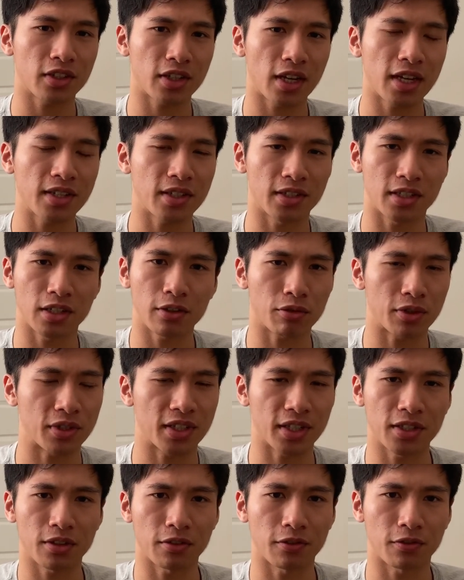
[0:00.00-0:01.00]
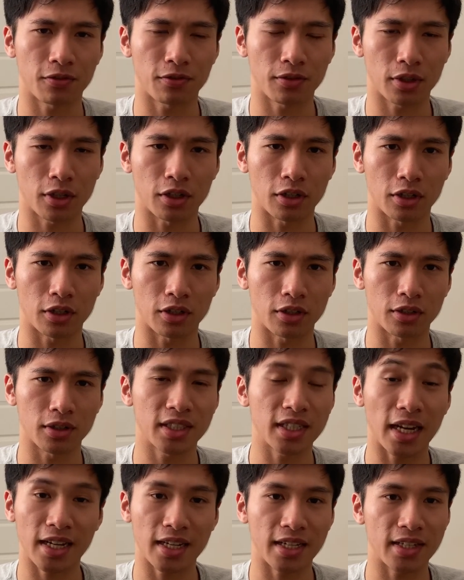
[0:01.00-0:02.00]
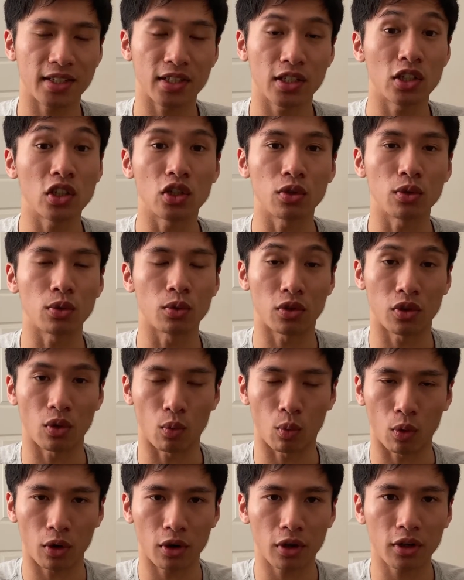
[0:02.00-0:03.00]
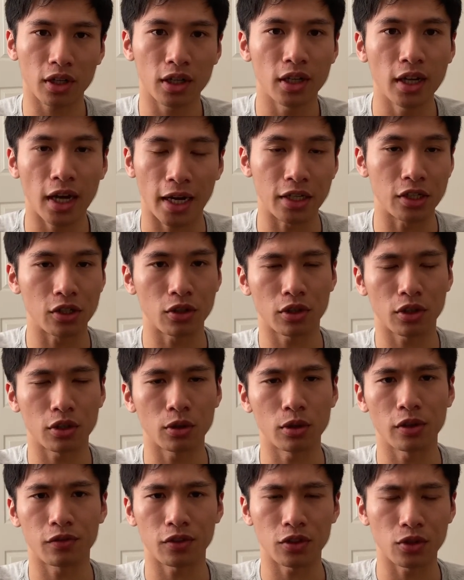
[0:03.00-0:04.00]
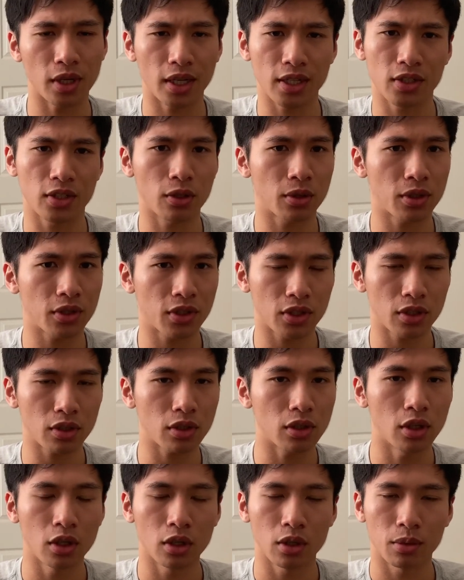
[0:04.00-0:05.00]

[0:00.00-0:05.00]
has a different sense of uh, taste to the work i don't know if you guys notice it